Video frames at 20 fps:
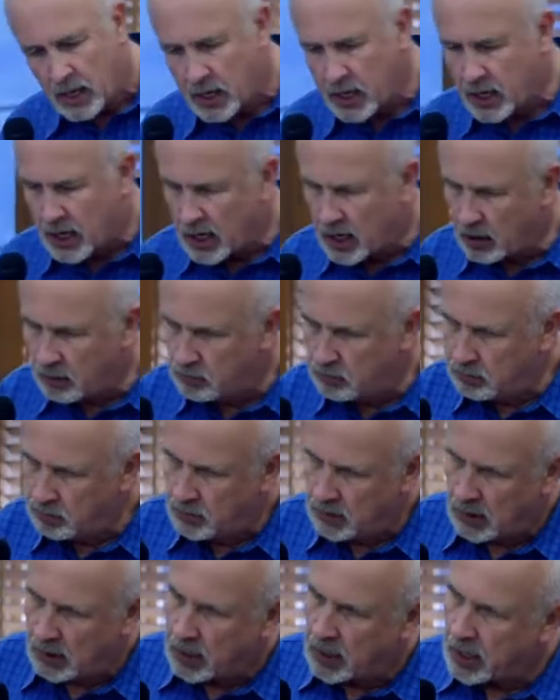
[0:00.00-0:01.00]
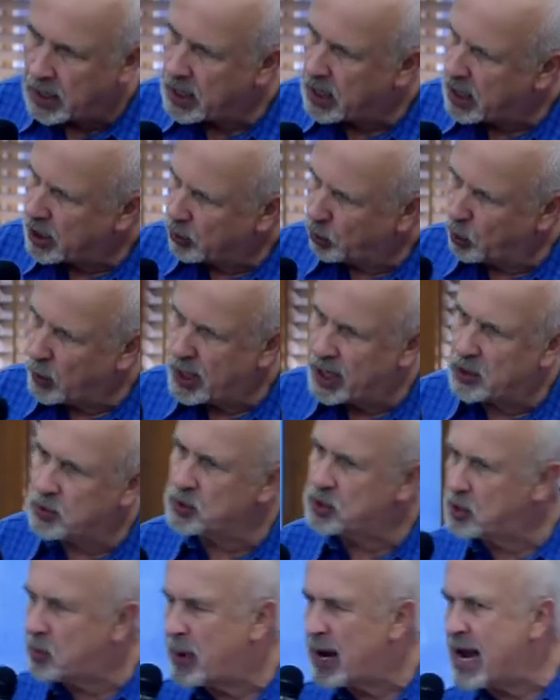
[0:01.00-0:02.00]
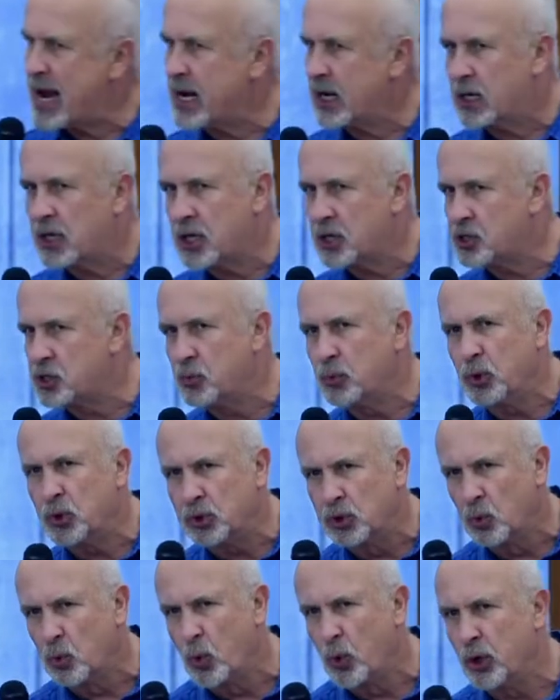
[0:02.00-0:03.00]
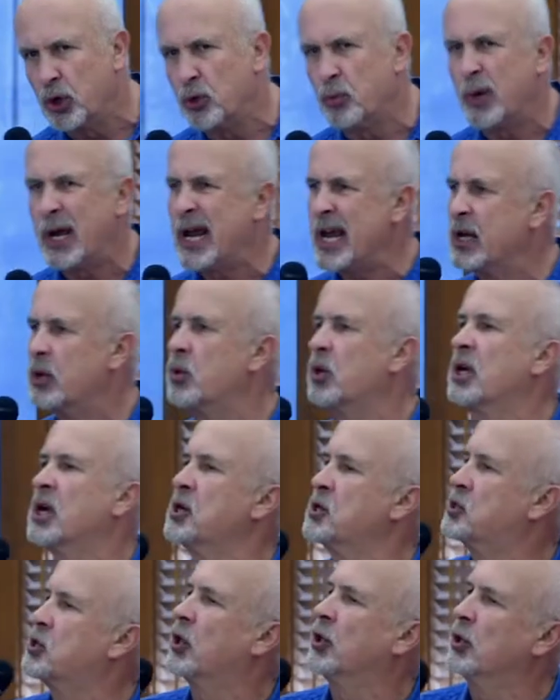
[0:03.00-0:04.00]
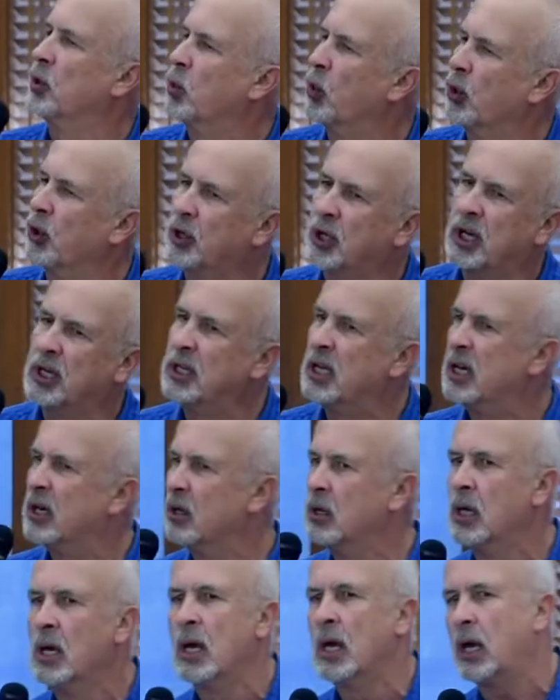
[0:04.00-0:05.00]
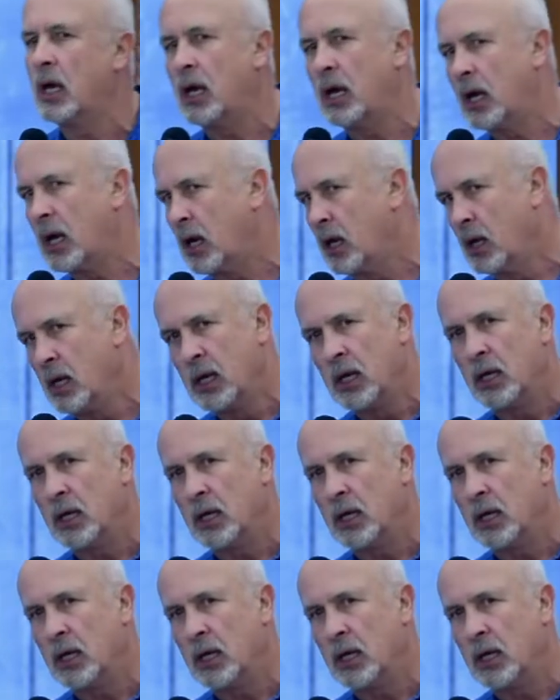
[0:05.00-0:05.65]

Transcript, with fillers: um, uh, Red was a bank customer at the Warner Bank when I started working there. Uh,